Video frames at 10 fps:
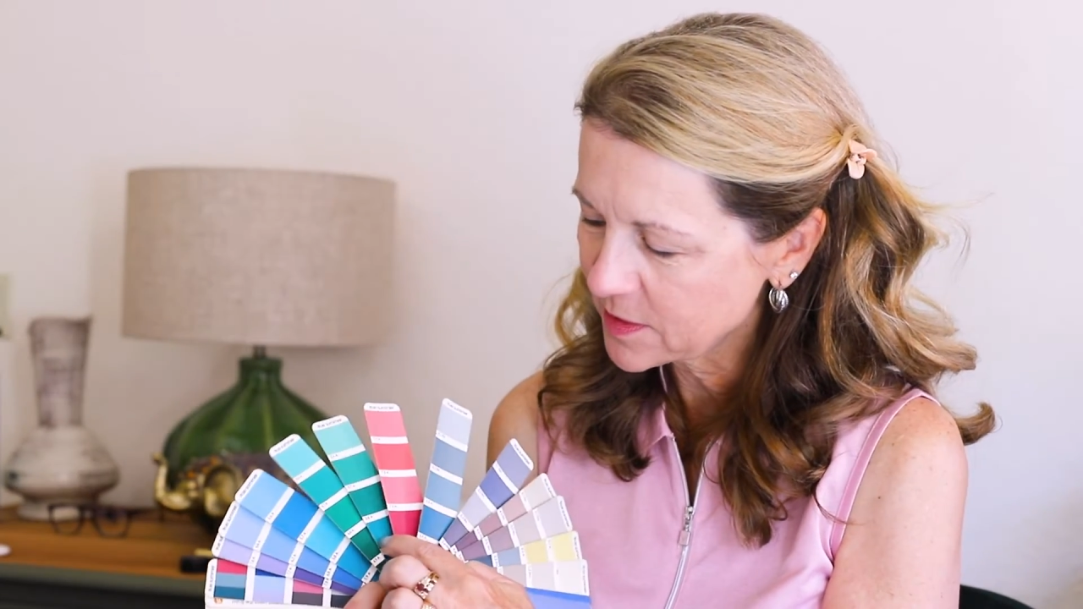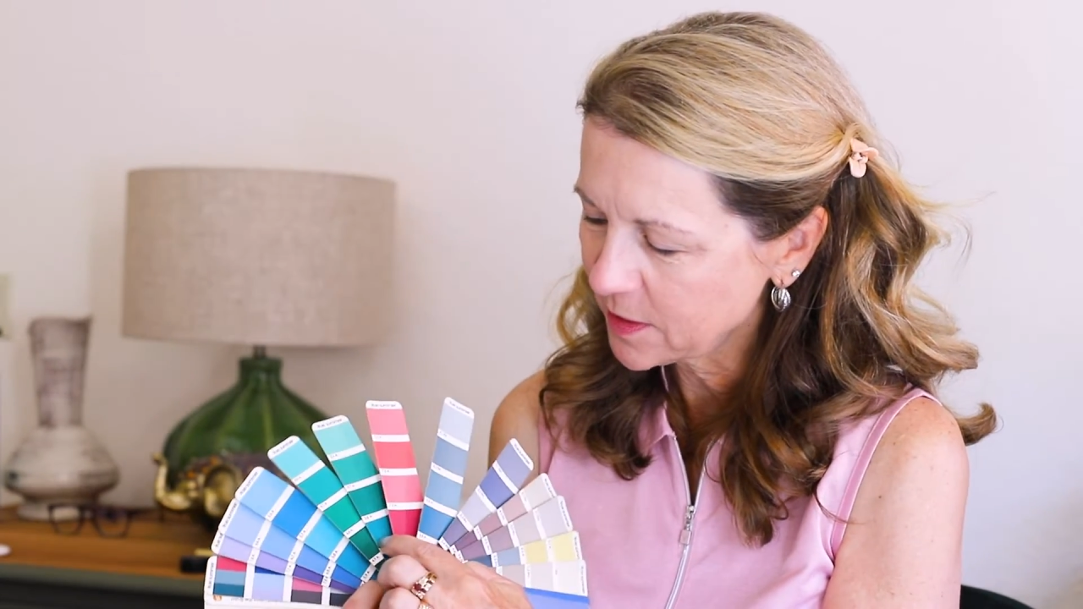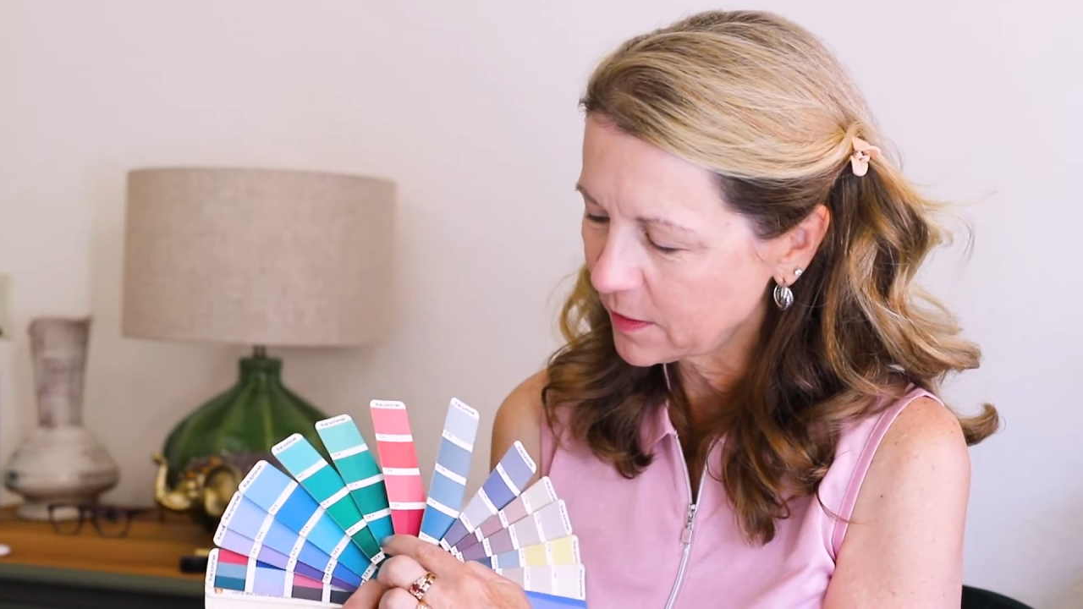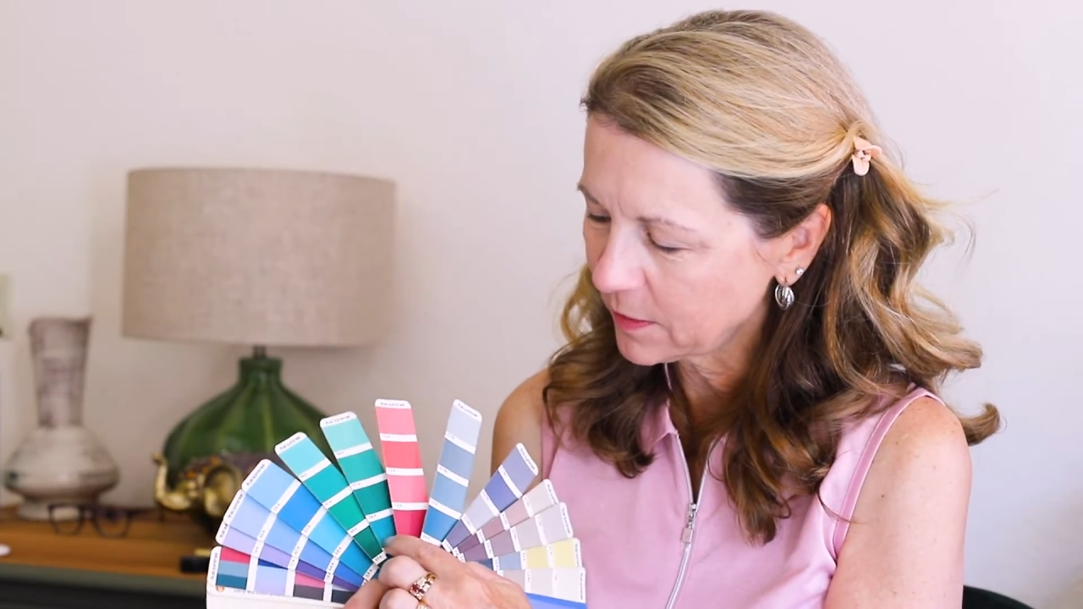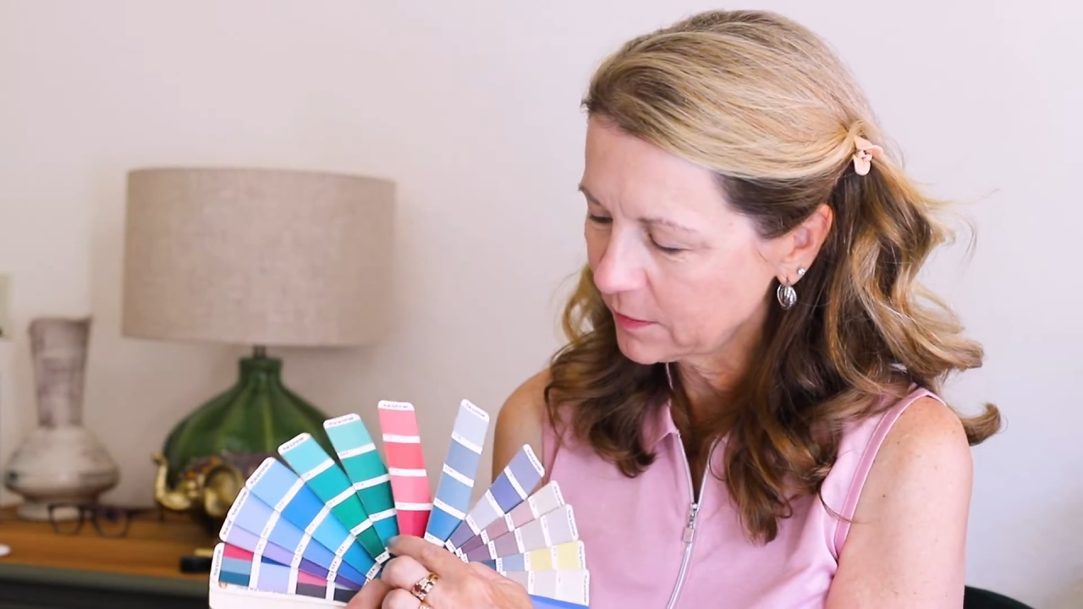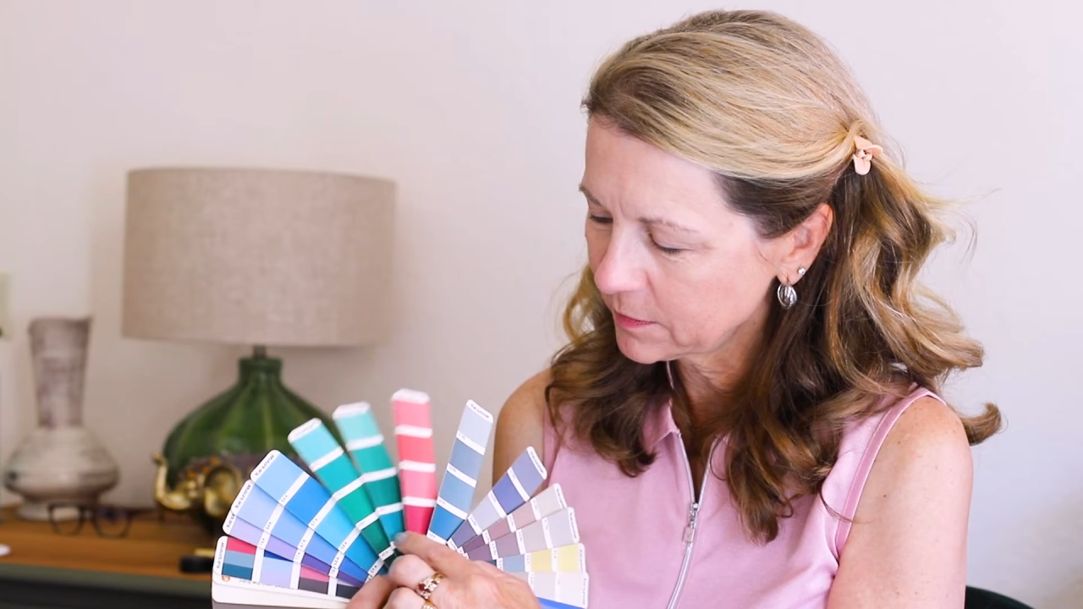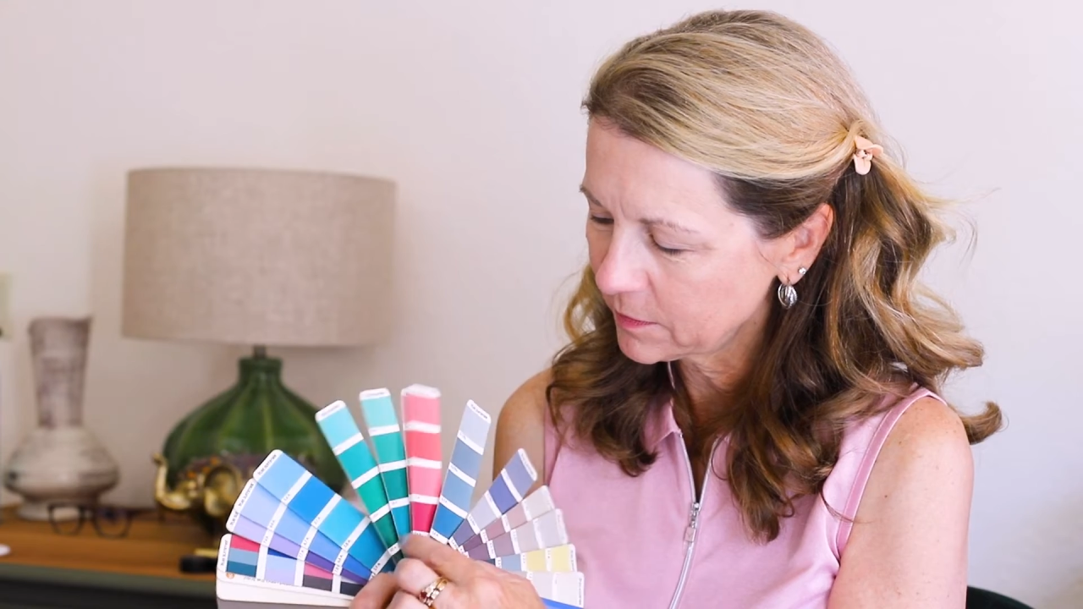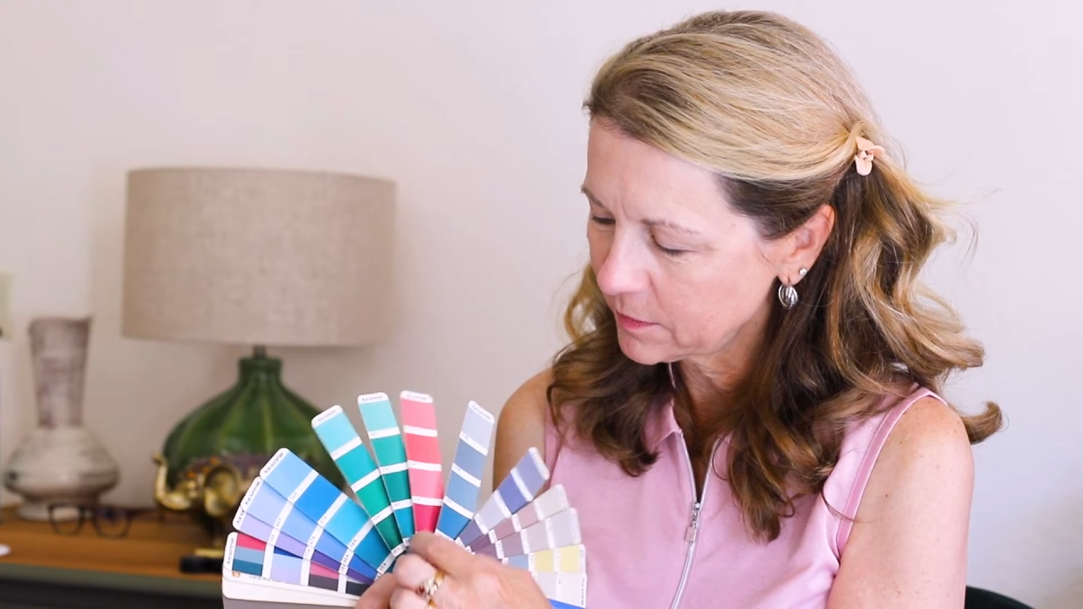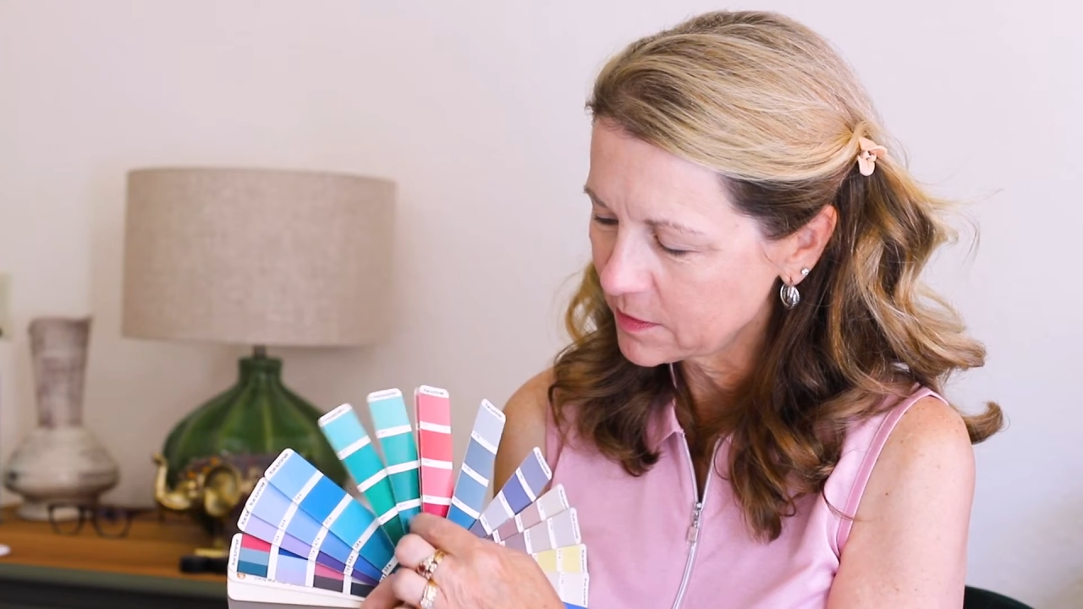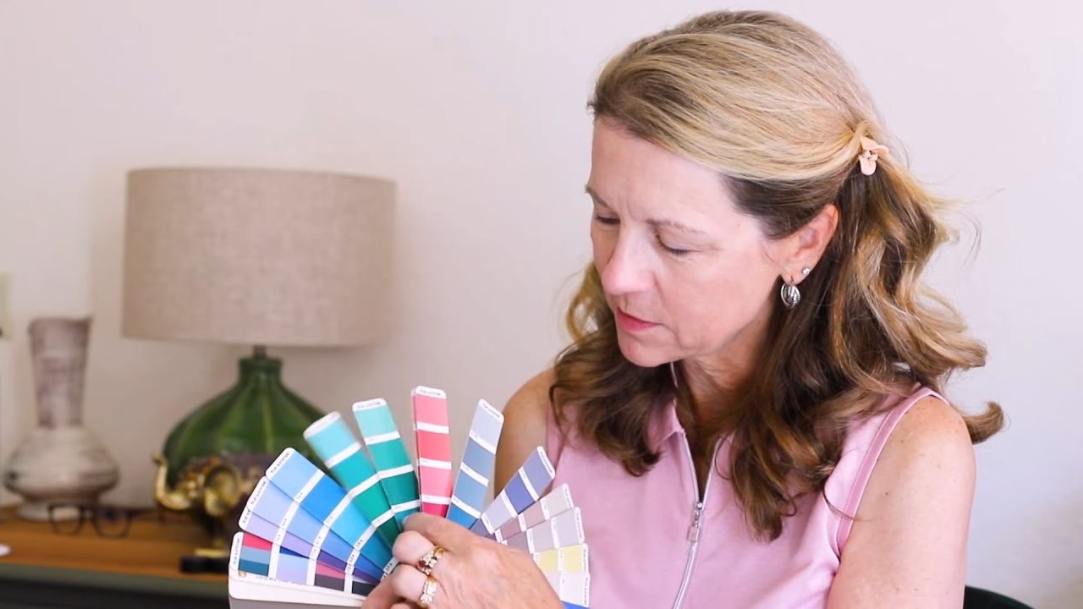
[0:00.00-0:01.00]
teal.
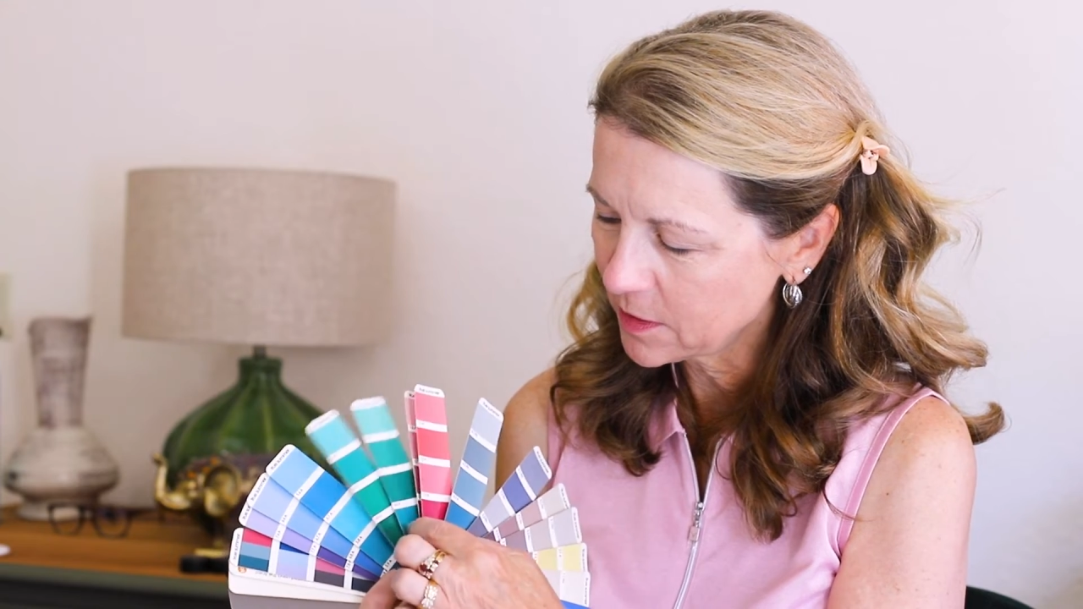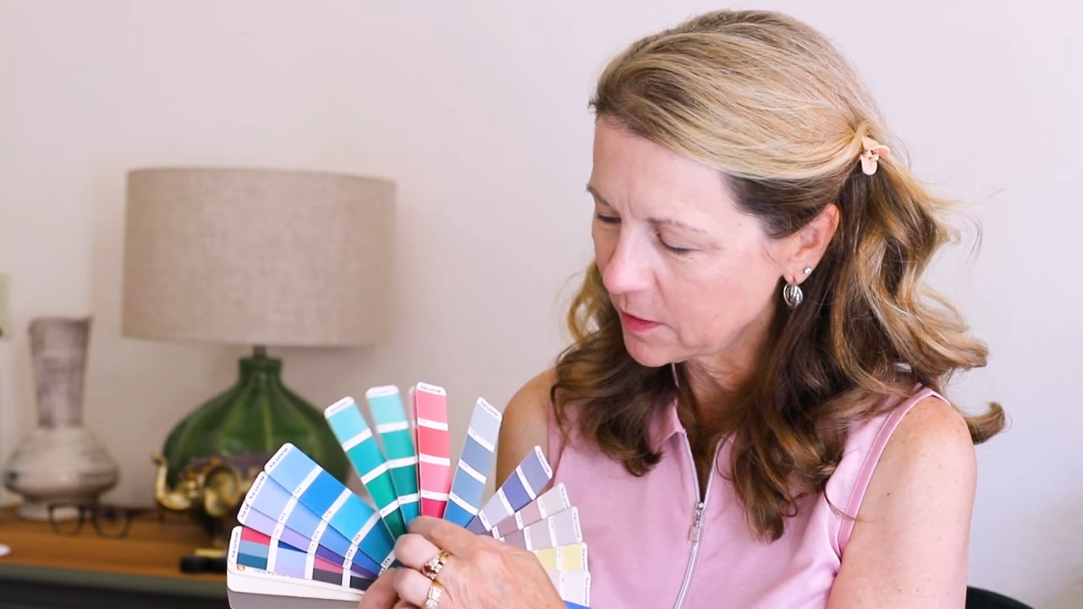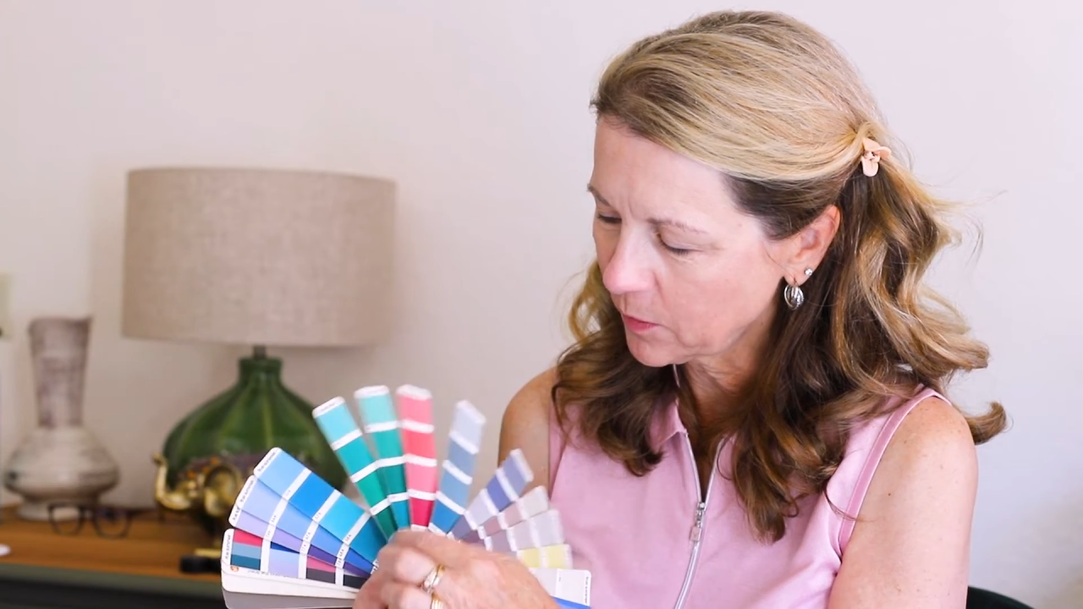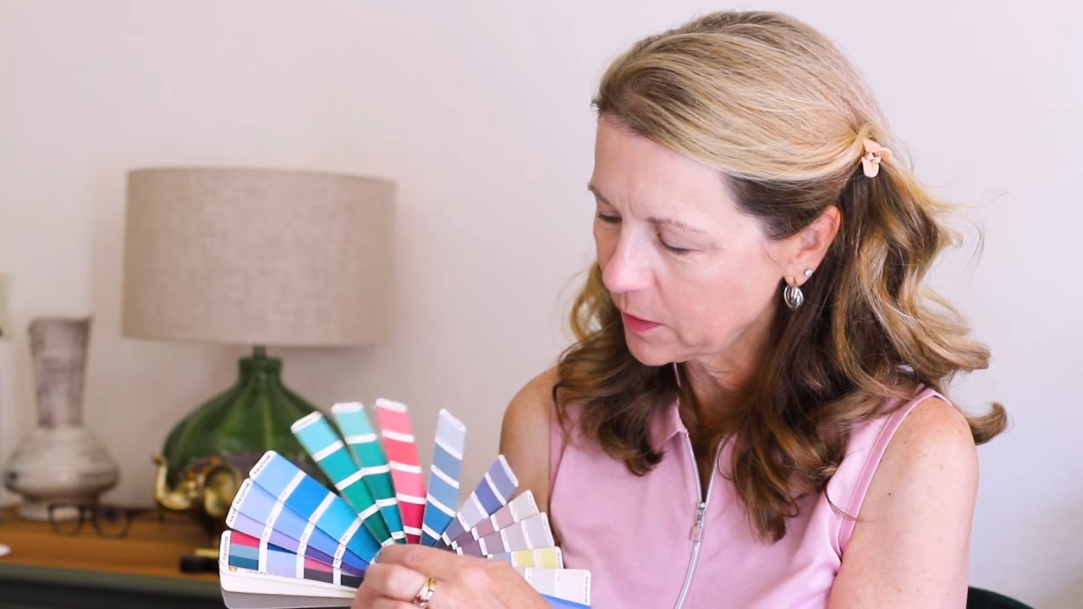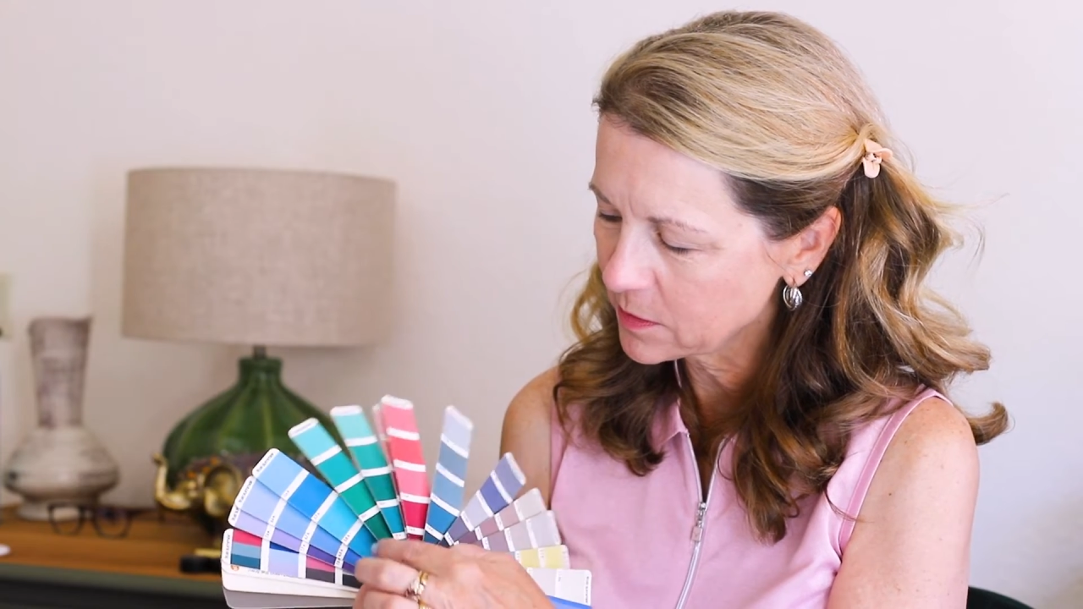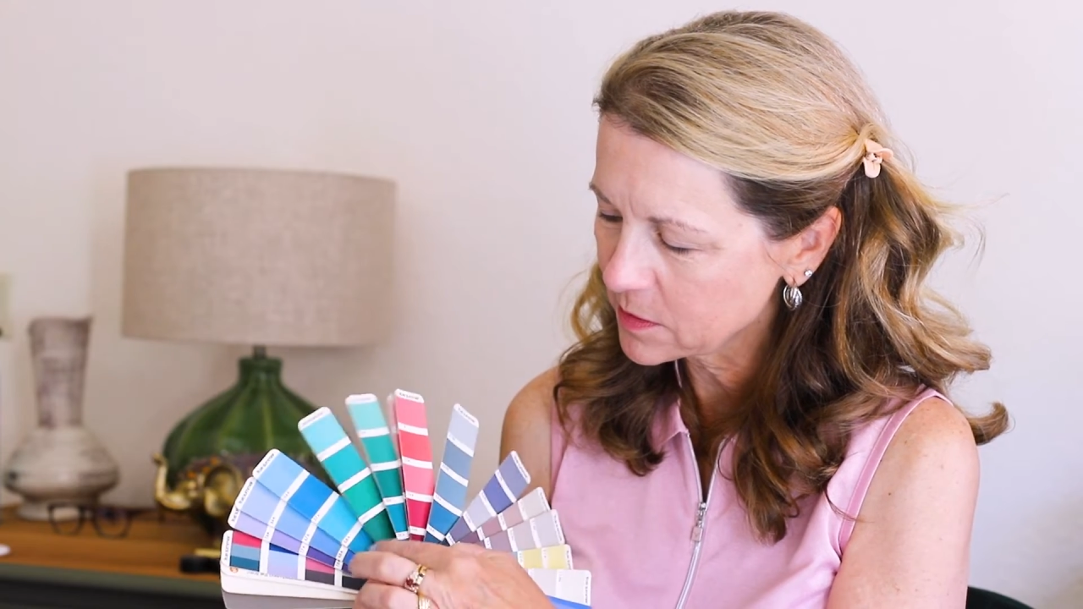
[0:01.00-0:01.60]
These teal ones.